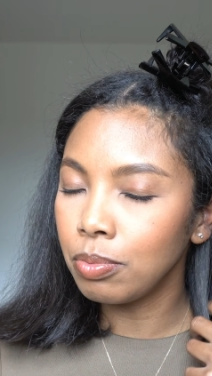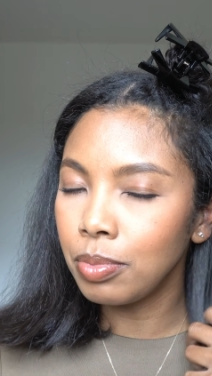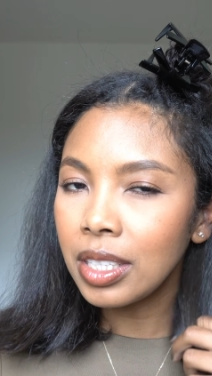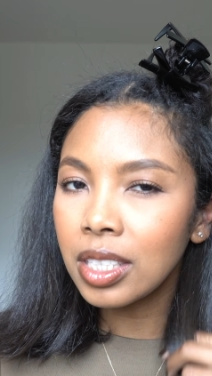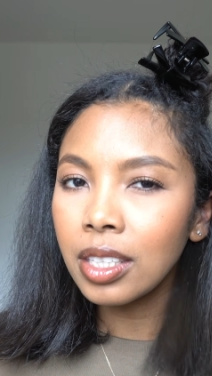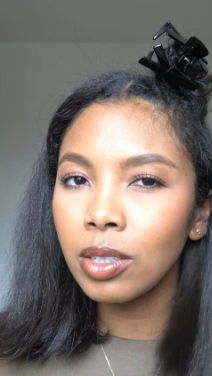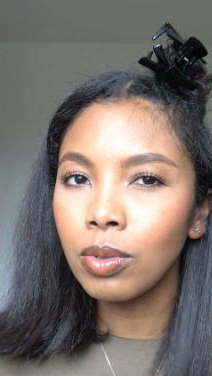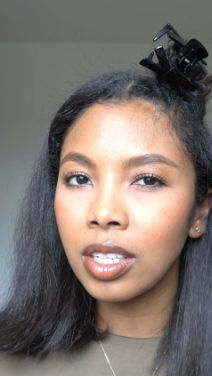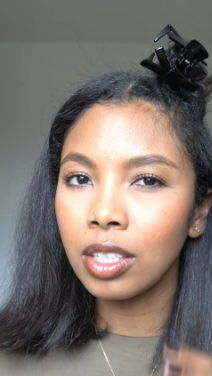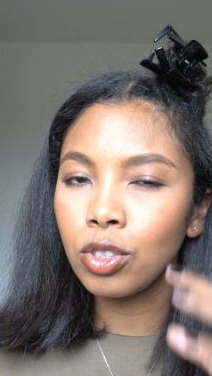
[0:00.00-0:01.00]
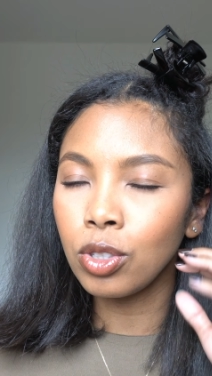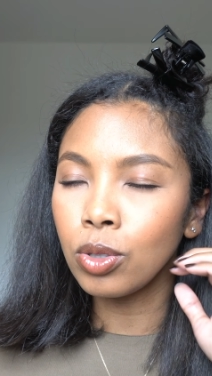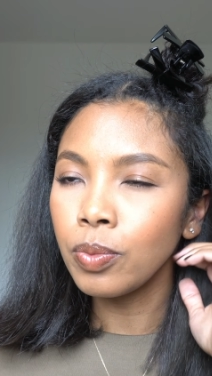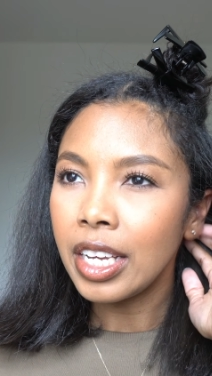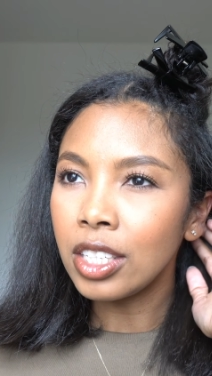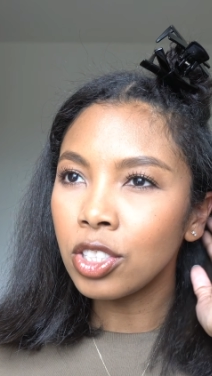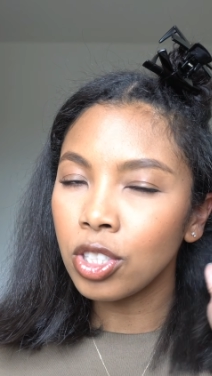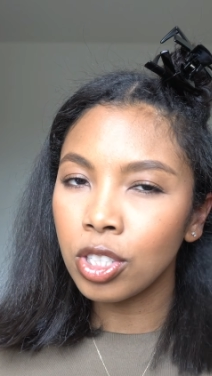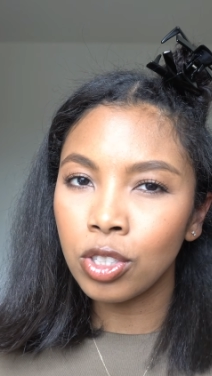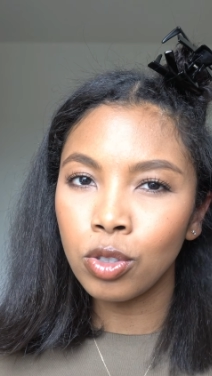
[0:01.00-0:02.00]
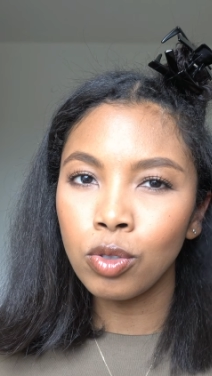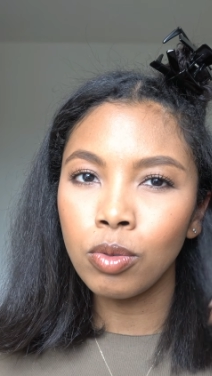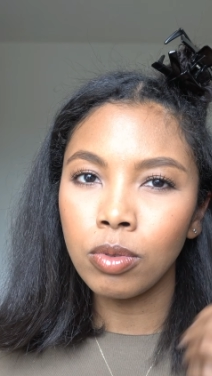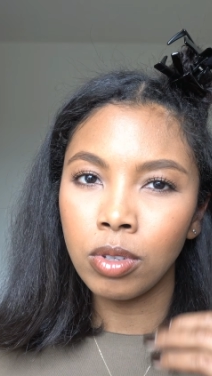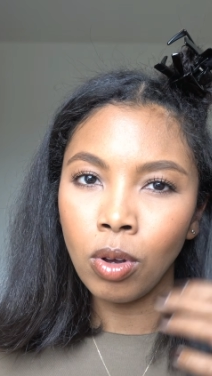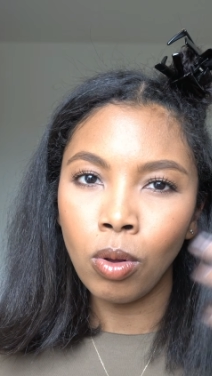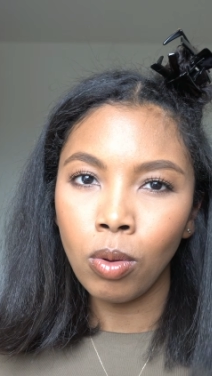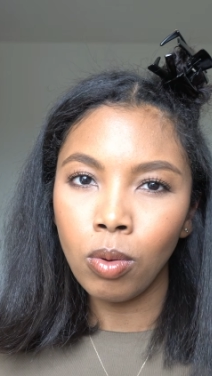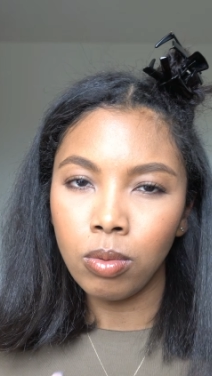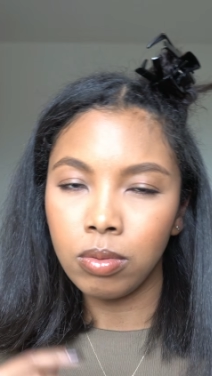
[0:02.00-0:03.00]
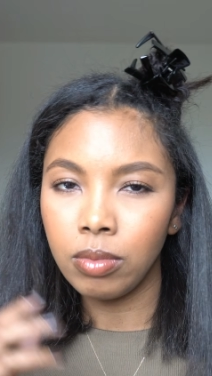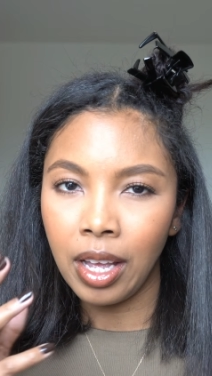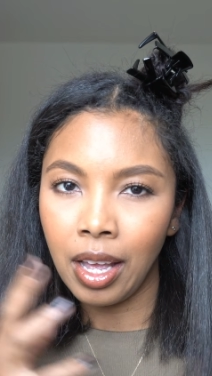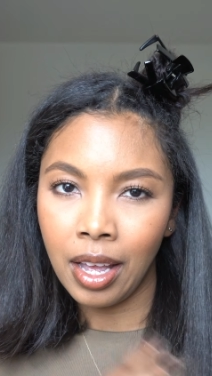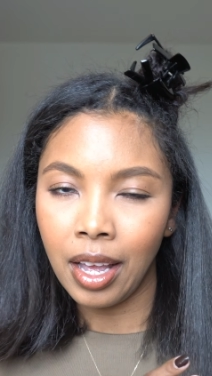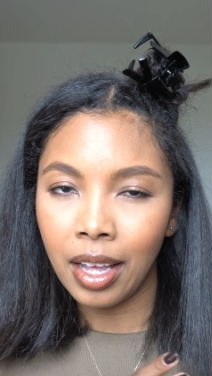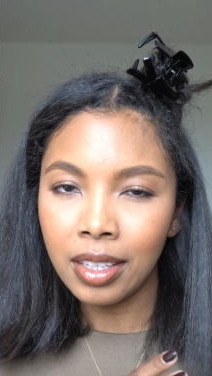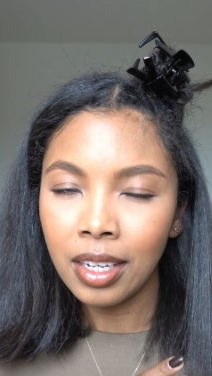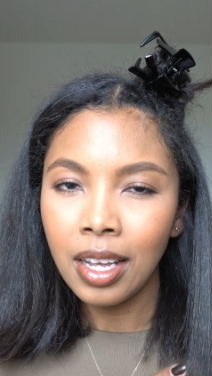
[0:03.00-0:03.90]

Basically what I do is just do the whole head,